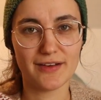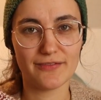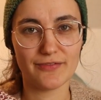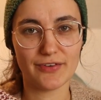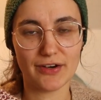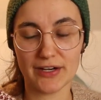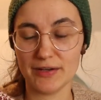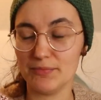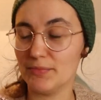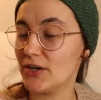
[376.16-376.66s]

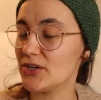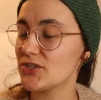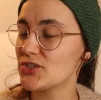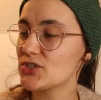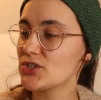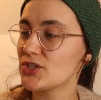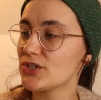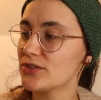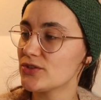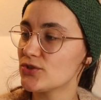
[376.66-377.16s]
very
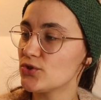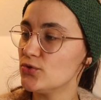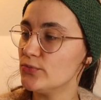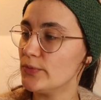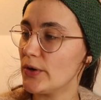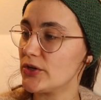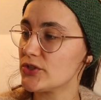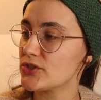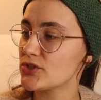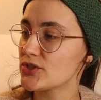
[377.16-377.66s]
much too
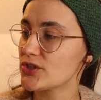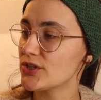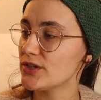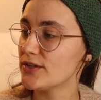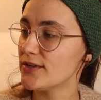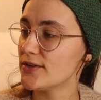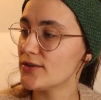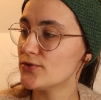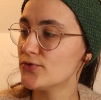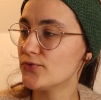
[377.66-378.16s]
much
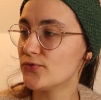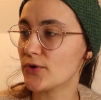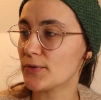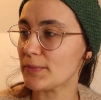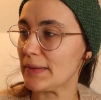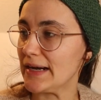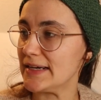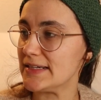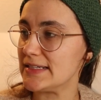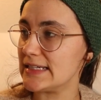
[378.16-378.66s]
for
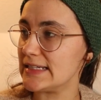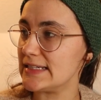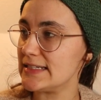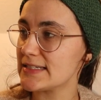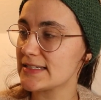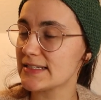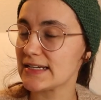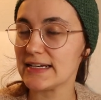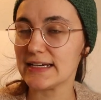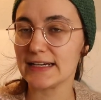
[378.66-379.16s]
my
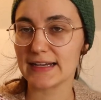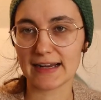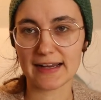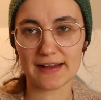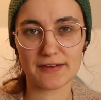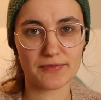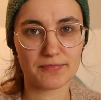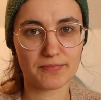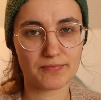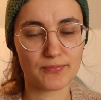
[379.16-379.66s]
taste.
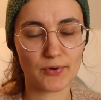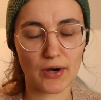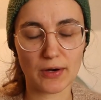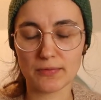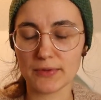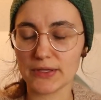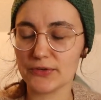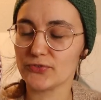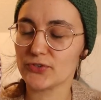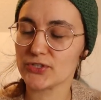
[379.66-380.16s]
I
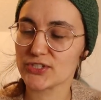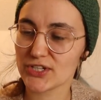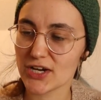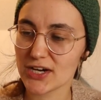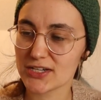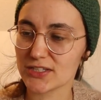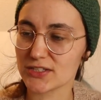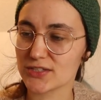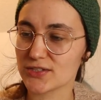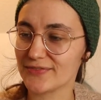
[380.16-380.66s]
probably, for
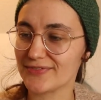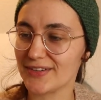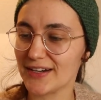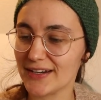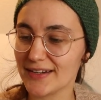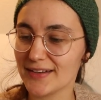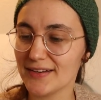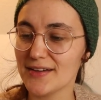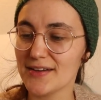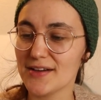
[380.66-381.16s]
socks, it's a
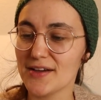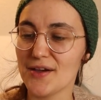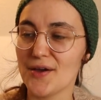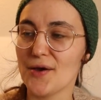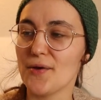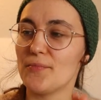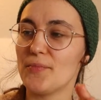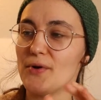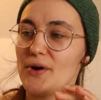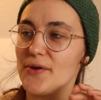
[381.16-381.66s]
fine,
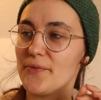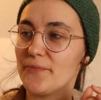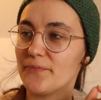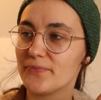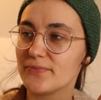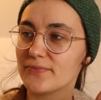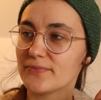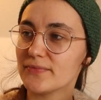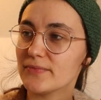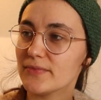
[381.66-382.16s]
but
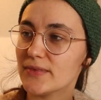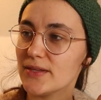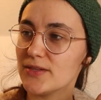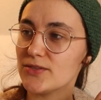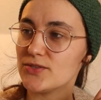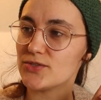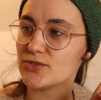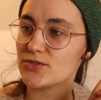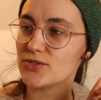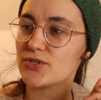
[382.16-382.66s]

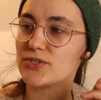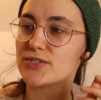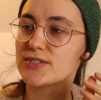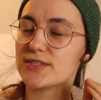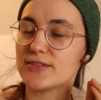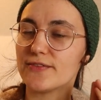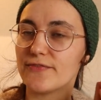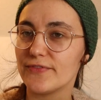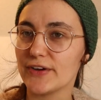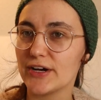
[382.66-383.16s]
it's
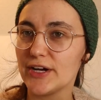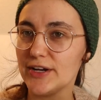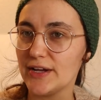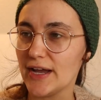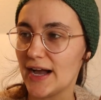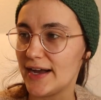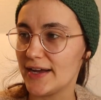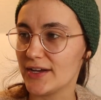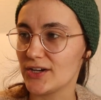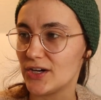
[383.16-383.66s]
just very
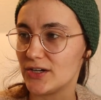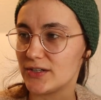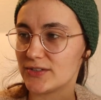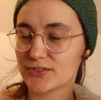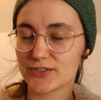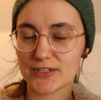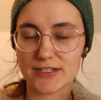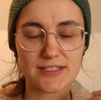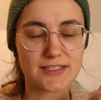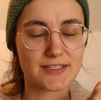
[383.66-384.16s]
high
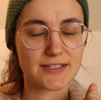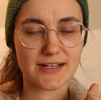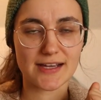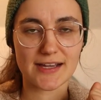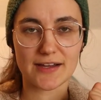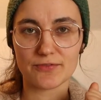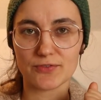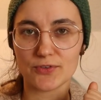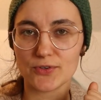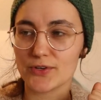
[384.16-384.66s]
contrast, and I
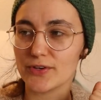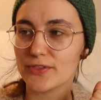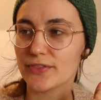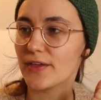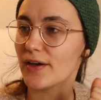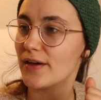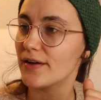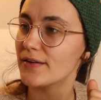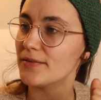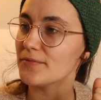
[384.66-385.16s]
have learned
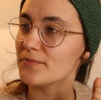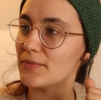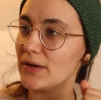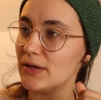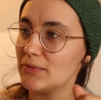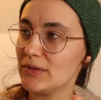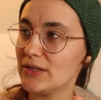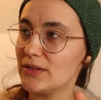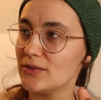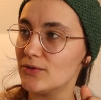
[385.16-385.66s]
that
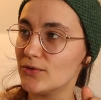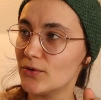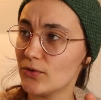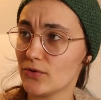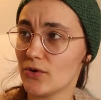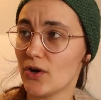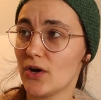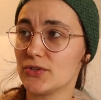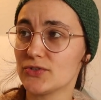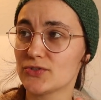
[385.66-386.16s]
maybe low
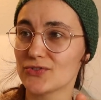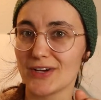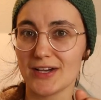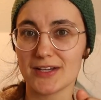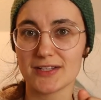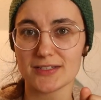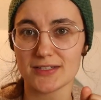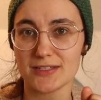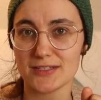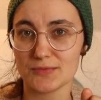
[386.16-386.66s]

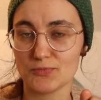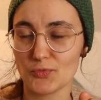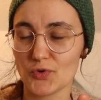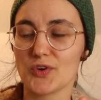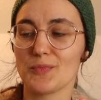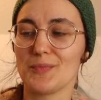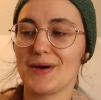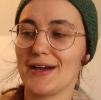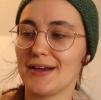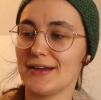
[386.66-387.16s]
contrast is
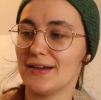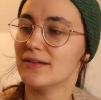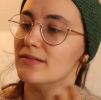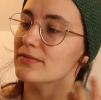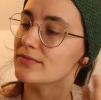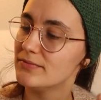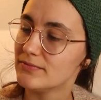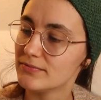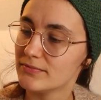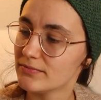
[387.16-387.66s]
more my
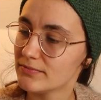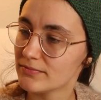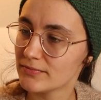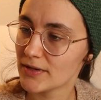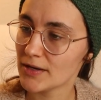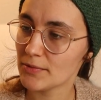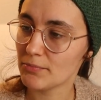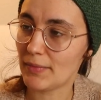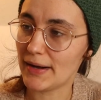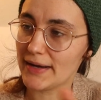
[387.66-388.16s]

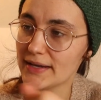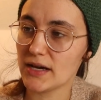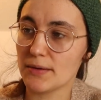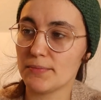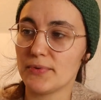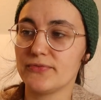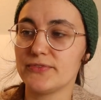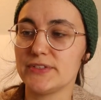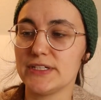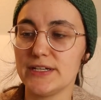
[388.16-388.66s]

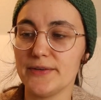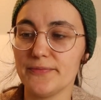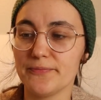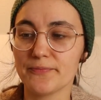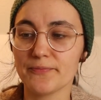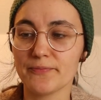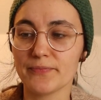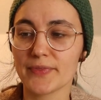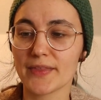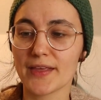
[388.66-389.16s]
cup of tea.
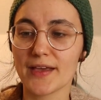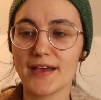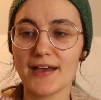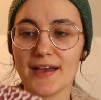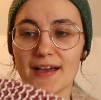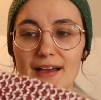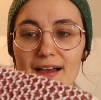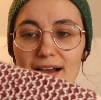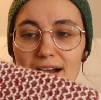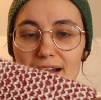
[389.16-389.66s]

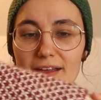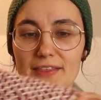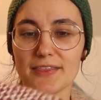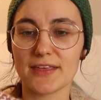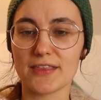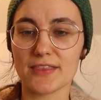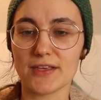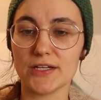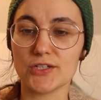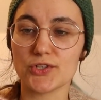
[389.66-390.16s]
I
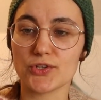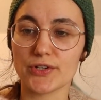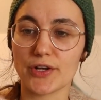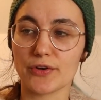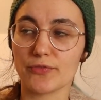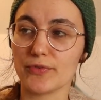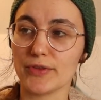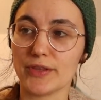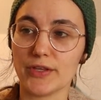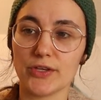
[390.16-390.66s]
think they turned
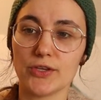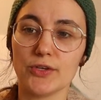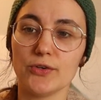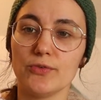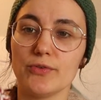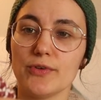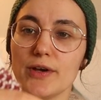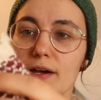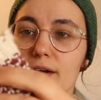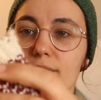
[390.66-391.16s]
out really
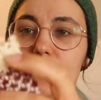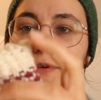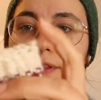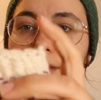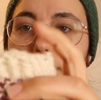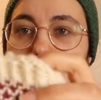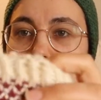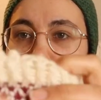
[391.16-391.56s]
cute. I really